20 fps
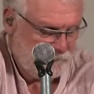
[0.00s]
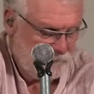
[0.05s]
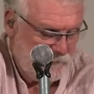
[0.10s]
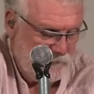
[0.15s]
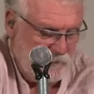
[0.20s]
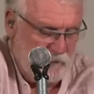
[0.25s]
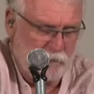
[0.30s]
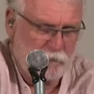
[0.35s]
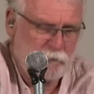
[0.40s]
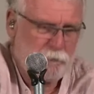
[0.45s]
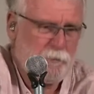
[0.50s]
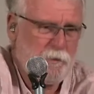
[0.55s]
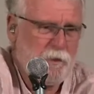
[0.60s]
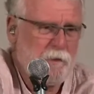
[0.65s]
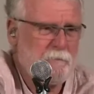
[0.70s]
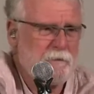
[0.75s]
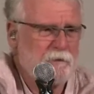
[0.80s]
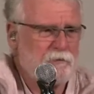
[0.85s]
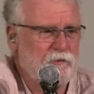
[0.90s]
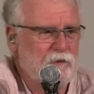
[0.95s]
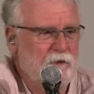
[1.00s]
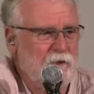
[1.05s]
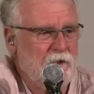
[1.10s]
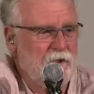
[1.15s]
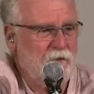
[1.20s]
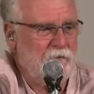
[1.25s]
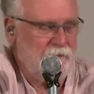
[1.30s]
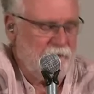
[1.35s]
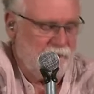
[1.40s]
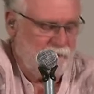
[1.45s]
I was pretty much an
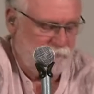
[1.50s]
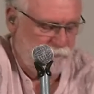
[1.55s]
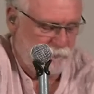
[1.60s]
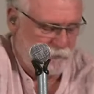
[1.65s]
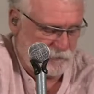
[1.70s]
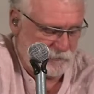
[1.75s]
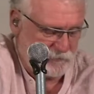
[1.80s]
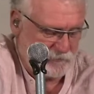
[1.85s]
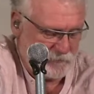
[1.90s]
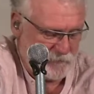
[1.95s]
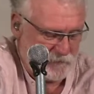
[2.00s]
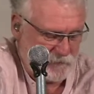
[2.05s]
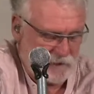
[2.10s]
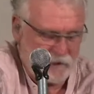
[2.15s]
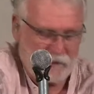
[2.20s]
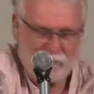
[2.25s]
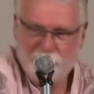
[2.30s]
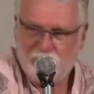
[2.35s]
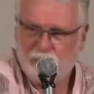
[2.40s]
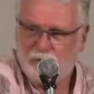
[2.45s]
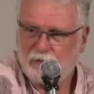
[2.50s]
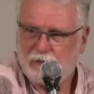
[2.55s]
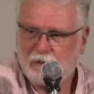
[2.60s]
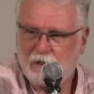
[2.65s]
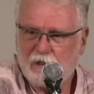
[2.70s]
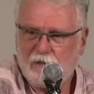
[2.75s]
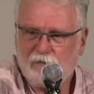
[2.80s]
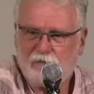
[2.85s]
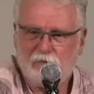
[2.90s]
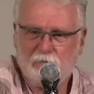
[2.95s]
airhead because of my lack of
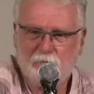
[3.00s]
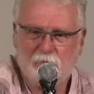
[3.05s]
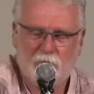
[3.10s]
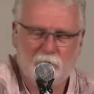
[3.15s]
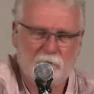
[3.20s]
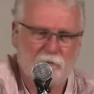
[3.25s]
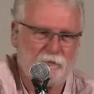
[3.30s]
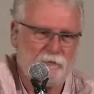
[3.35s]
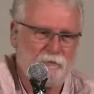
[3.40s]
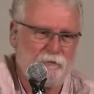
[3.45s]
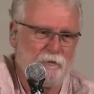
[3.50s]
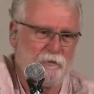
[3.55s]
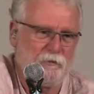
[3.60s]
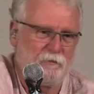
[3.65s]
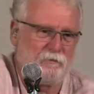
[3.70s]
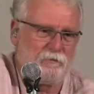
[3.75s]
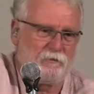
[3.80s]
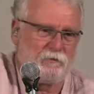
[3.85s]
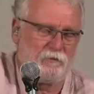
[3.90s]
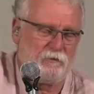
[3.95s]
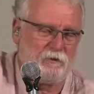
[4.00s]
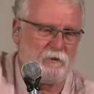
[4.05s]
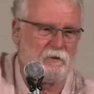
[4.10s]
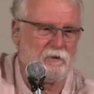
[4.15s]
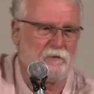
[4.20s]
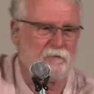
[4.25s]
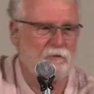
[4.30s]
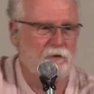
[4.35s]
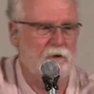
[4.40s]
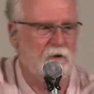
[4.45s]
education, but I was full of the zeal
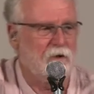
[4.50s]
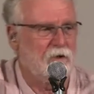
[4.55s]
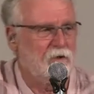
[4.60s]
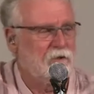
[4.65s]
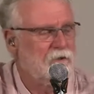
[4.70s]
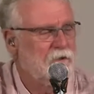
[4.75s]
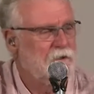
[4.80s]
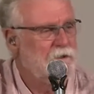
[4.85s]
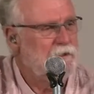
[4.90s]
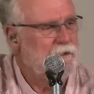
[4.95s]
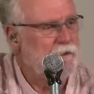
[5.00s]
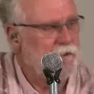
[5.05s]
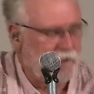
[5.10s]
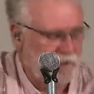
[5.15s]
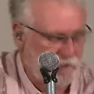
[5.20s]
of God, and